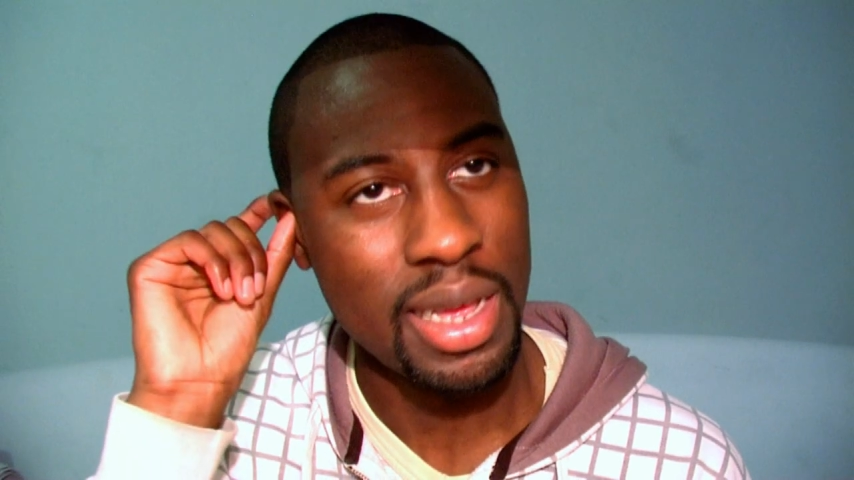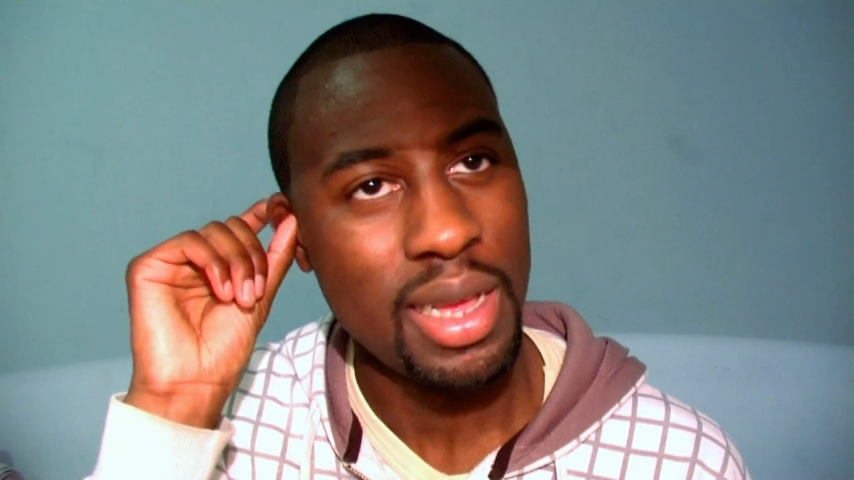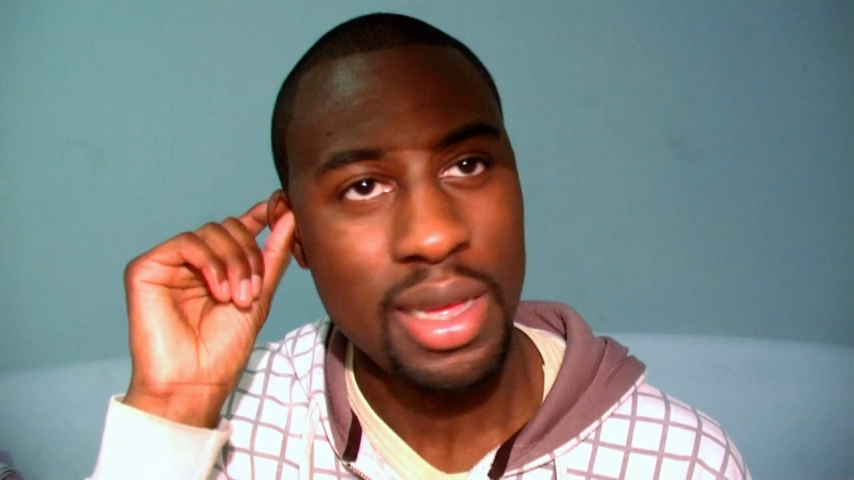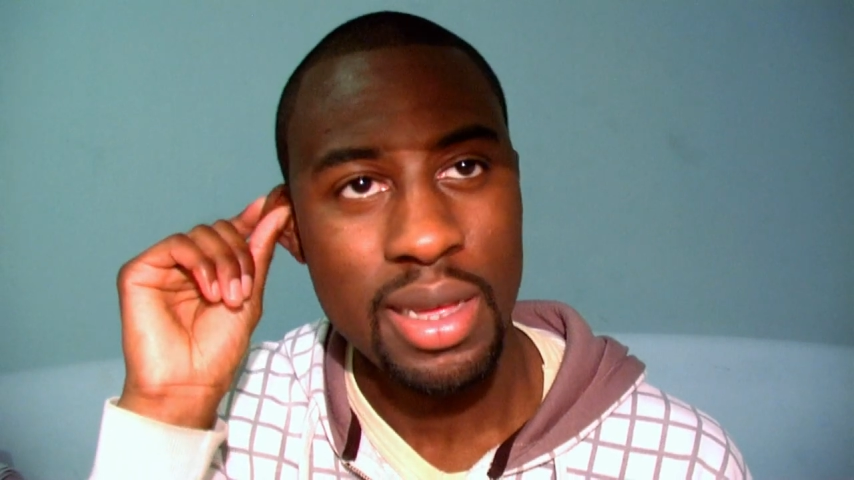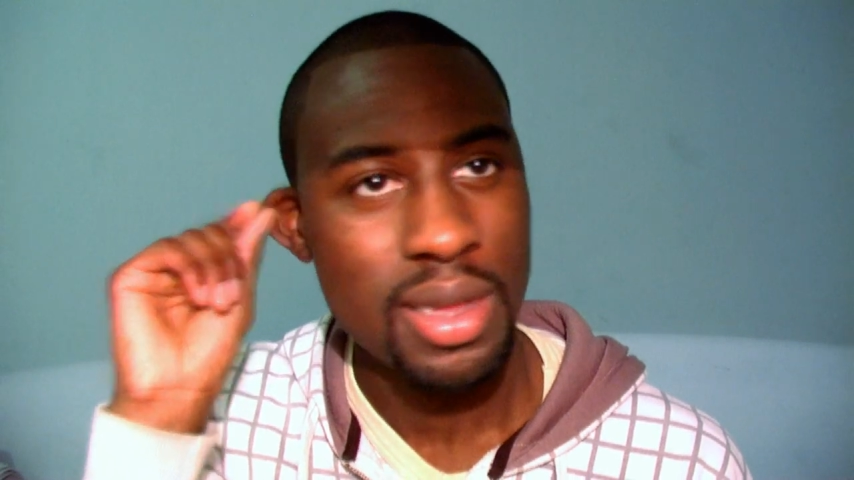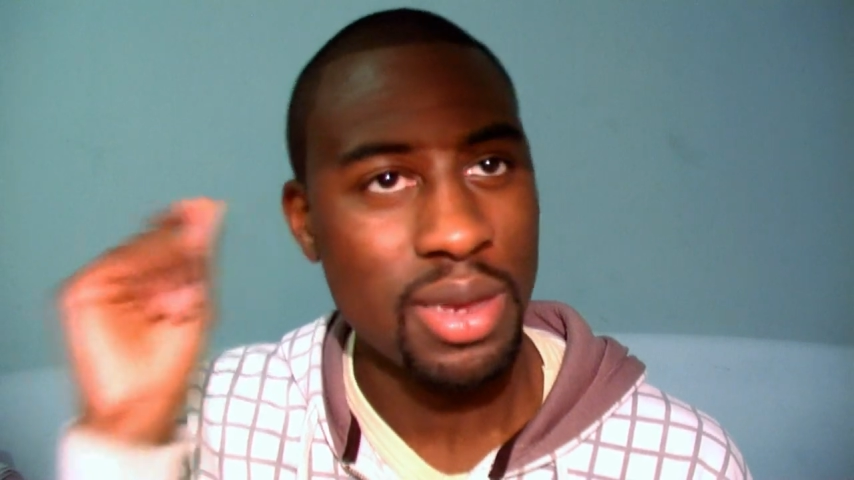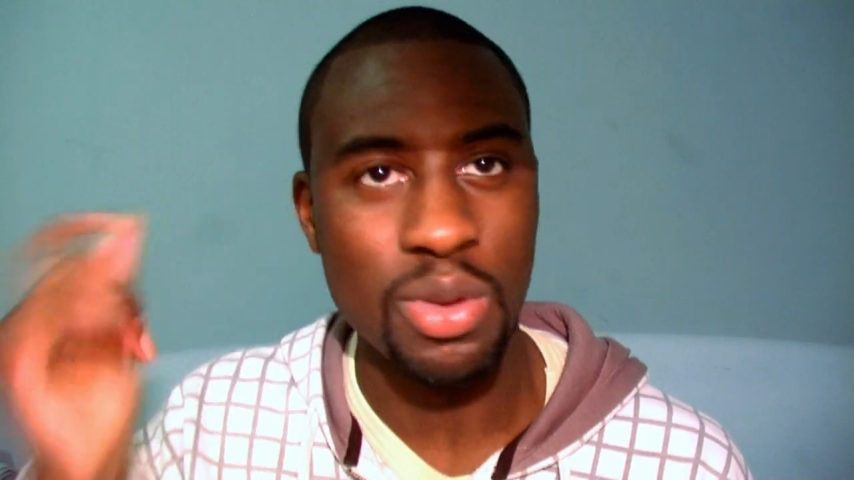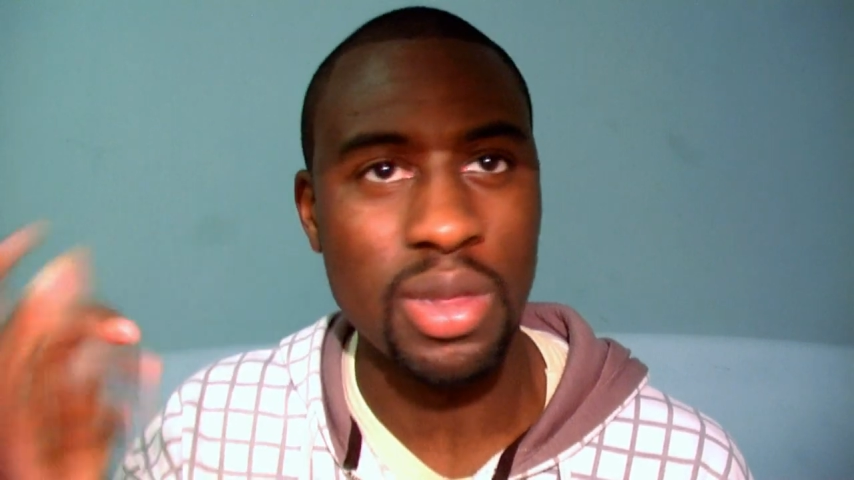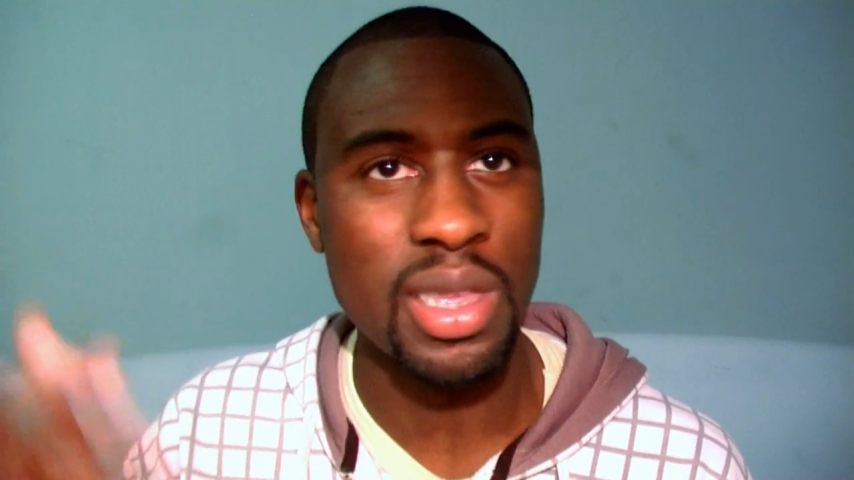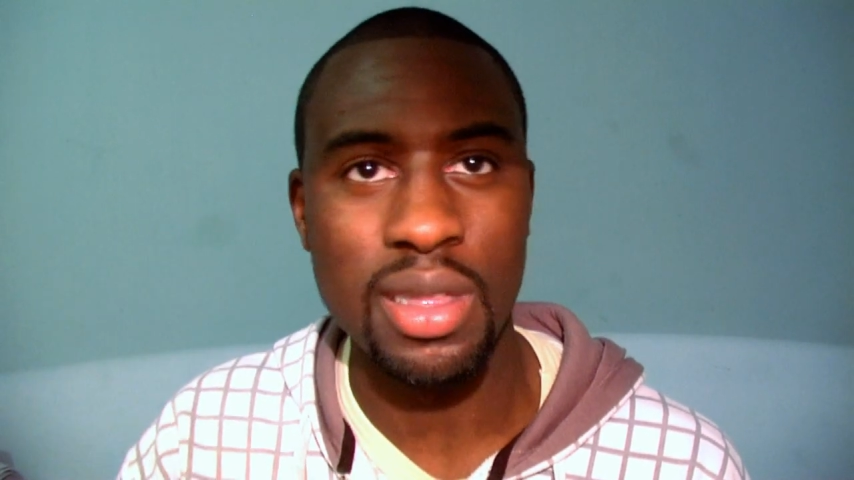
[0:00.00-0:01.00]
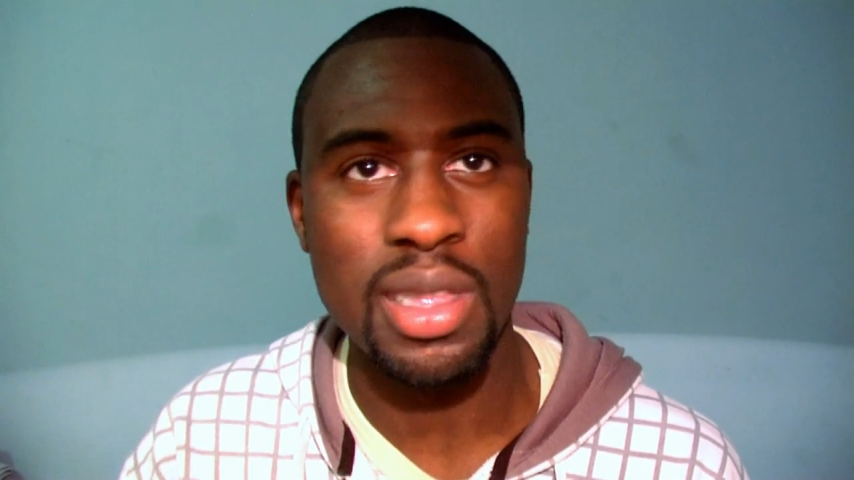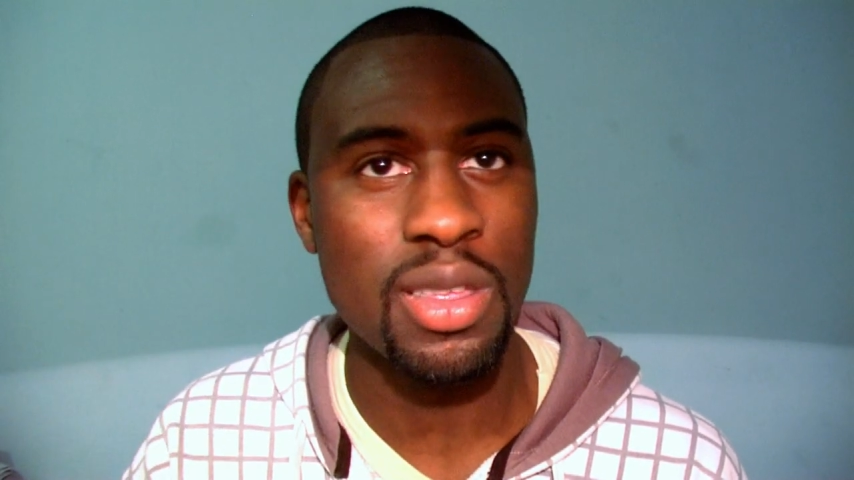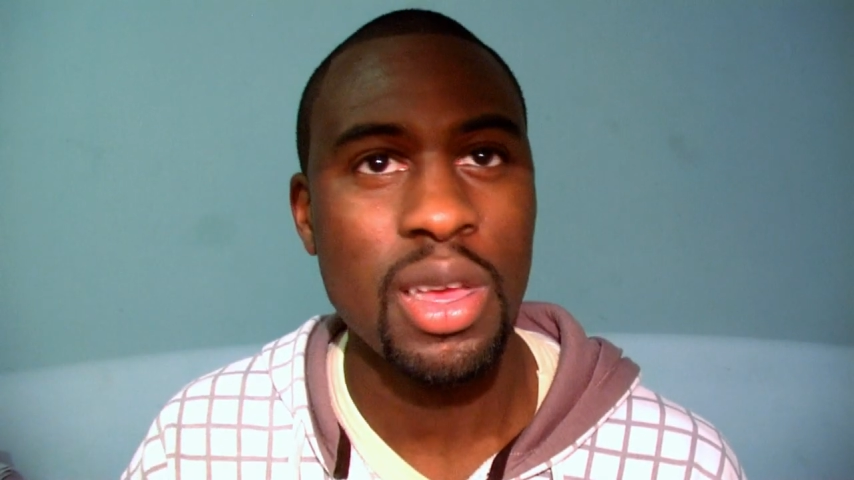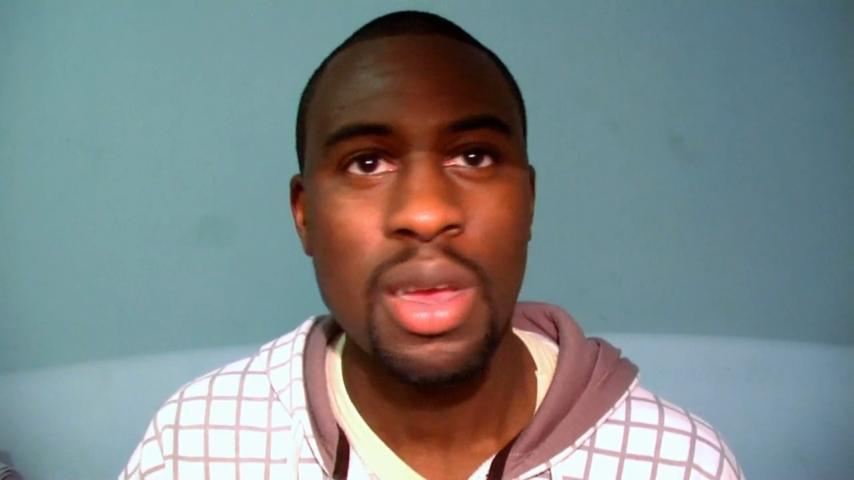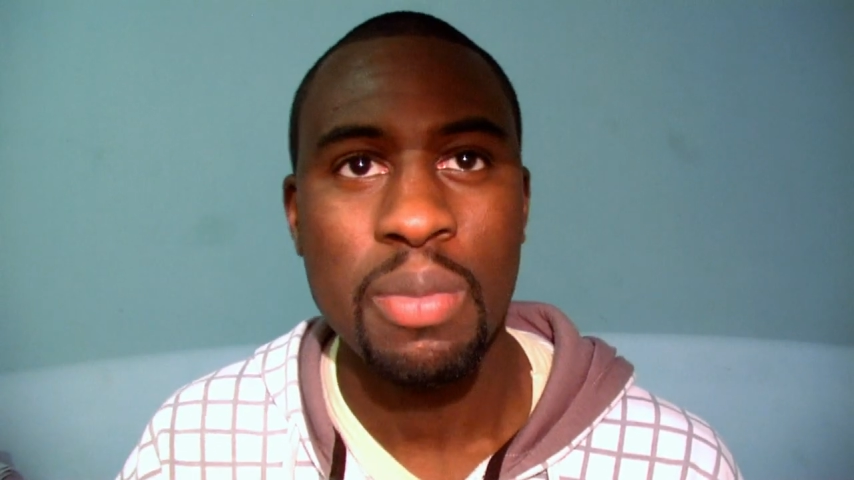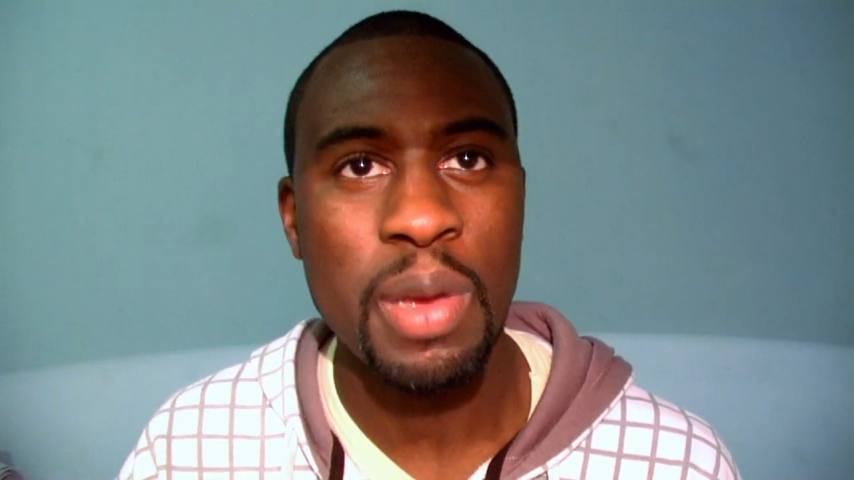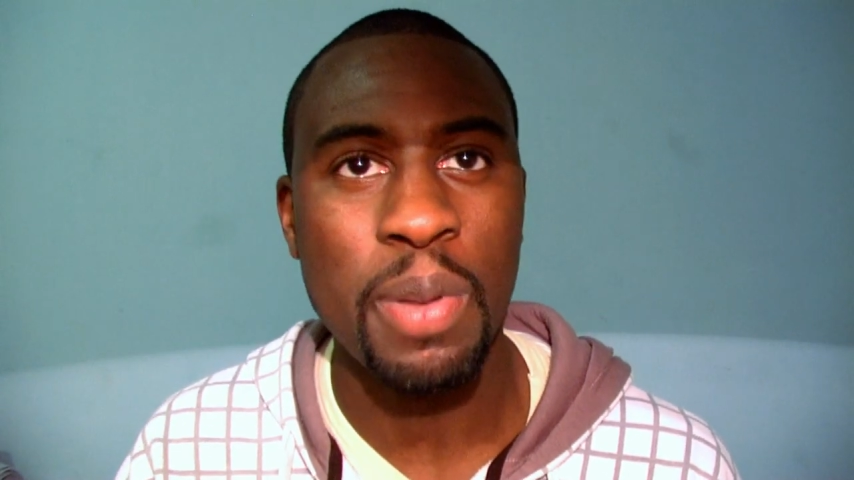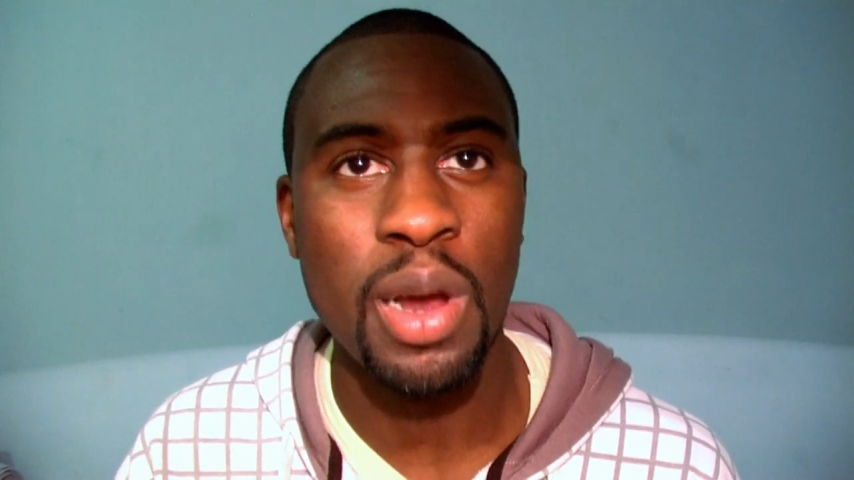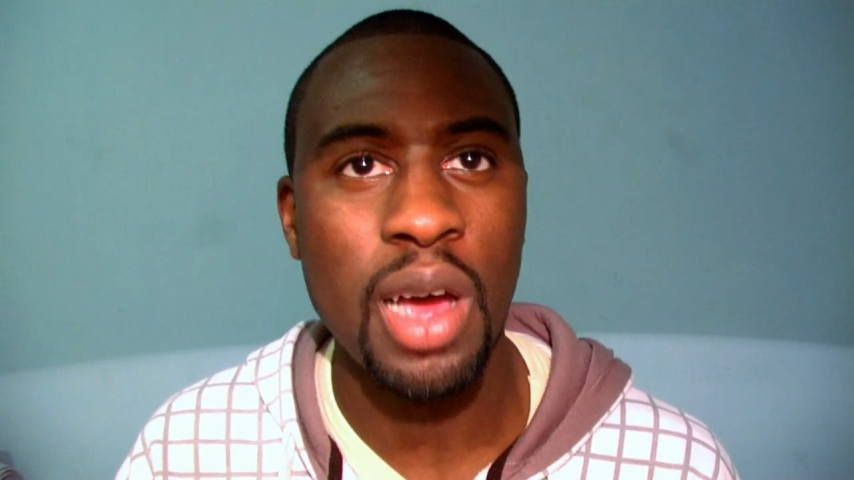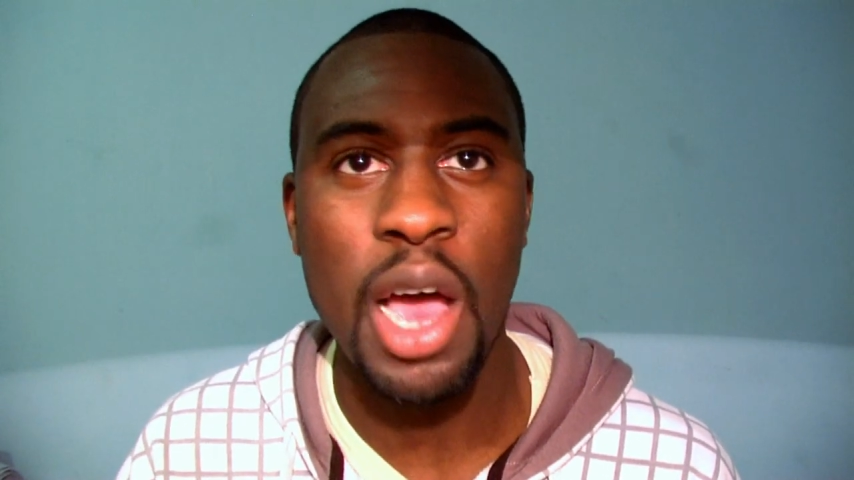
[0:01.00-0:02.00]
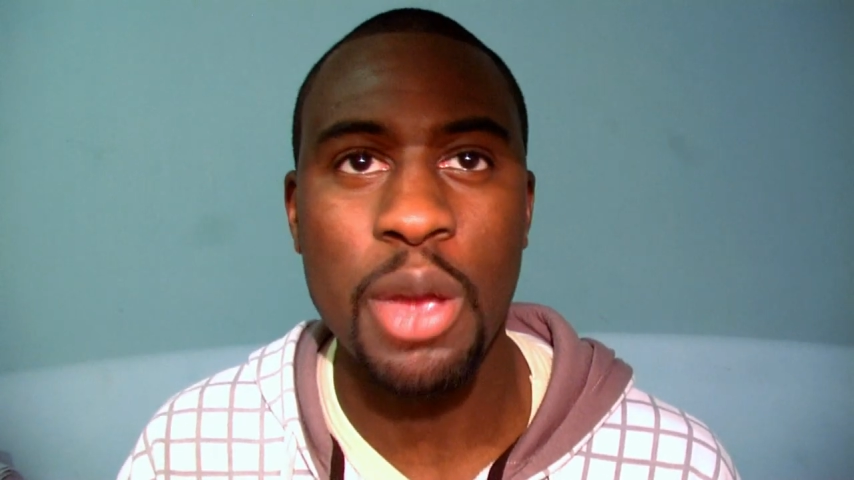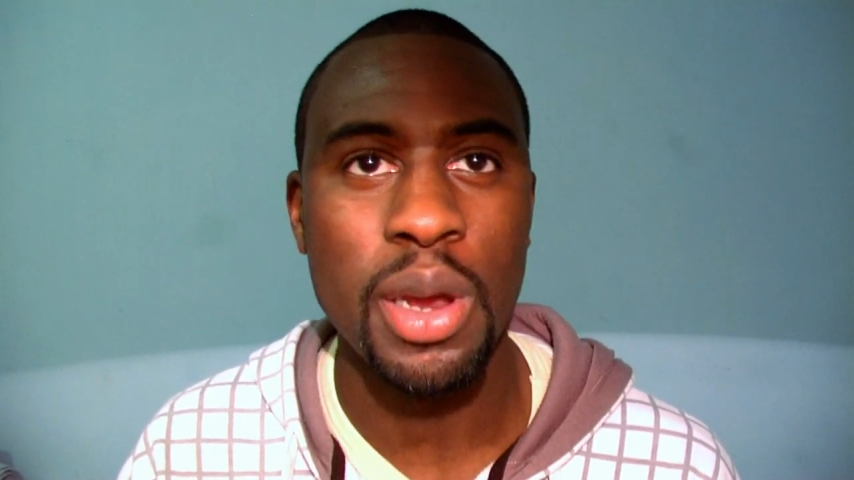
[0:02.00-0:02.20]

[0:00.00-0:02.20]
that. People are